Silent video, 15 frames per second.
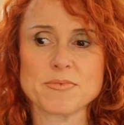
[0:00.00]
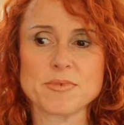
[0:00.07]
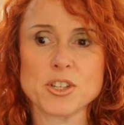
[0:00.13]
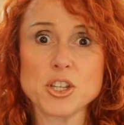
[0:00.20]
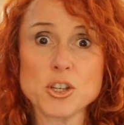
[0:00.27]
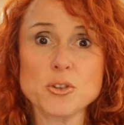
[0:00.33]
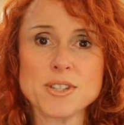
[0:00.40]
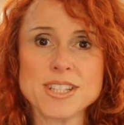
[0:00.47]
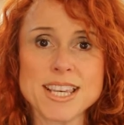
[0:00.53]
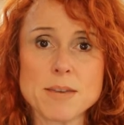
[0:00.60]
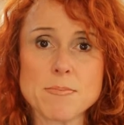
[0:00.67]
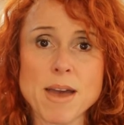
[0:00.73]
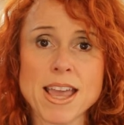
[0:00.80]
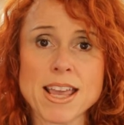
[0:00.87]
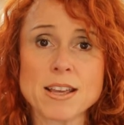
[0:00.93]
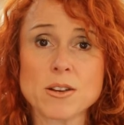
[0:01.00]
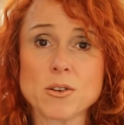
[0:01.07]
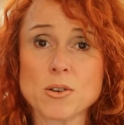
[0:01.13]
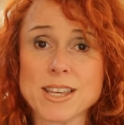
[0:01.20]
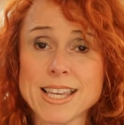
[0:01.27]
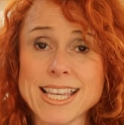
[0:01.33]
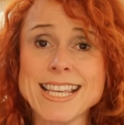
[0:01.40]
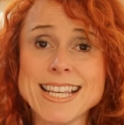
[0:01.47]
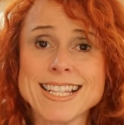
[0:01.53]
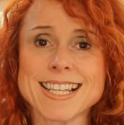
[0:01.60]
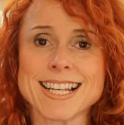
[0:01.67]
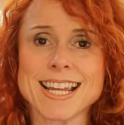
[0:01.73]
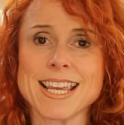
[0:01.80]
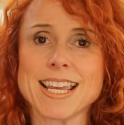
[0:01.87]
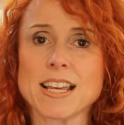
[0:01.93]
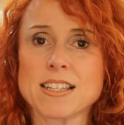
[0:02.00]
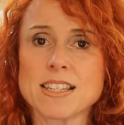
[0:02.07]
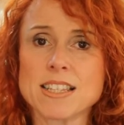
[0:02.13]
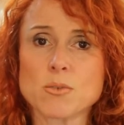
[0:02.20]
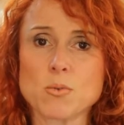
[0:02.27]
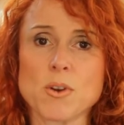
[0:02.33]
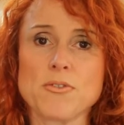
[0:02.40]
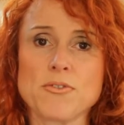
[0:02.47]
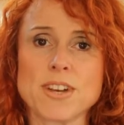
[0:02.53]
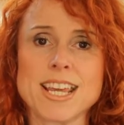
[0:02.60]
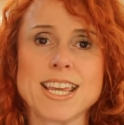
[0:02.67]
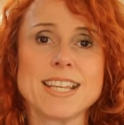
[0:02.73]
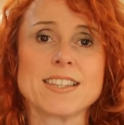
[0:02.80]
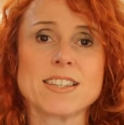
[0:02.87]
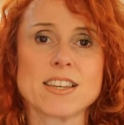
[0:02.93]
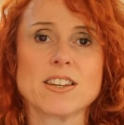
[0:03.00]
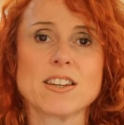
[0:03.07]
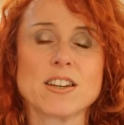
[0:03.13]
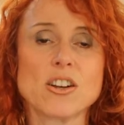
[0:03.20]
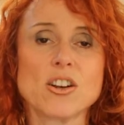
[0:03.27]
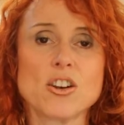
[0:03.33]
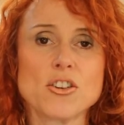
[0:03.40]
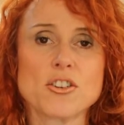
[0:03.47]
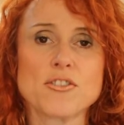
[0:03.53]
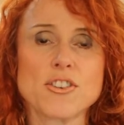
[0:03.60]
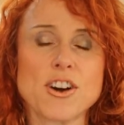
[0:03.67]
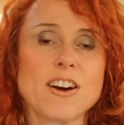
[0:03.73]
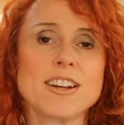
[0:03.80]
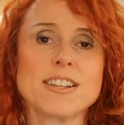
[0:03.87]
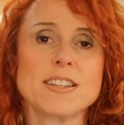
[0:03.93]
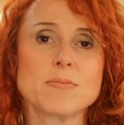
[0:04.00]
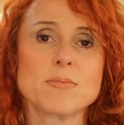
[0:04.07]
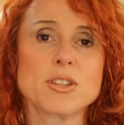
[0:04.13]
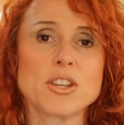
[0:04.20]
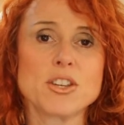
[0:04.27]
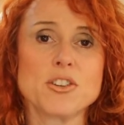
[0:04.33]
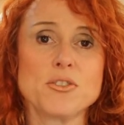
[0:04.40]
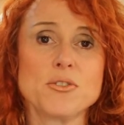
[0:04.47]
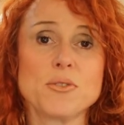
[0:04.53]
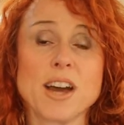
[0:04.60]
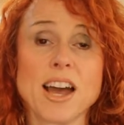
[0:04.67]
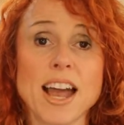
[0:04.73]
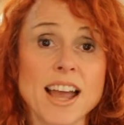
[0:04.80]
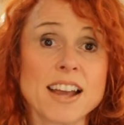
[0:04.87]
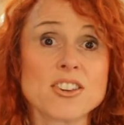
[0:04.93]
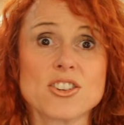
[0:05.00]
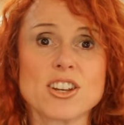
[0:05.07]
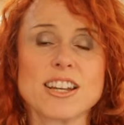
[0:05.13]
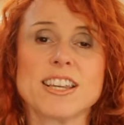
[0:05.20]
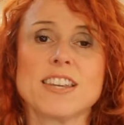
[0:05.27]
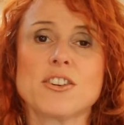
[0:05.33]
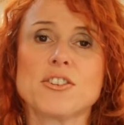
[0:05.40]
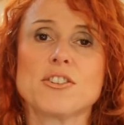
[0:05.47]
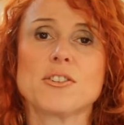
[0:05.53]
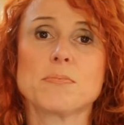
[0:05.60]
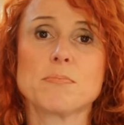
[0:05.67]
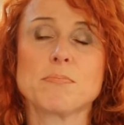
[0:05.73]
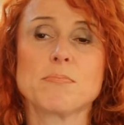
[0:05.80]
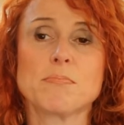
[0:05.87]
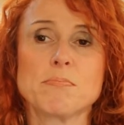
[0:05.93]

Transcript: use eBay easily and swiftly to look for items that you actually could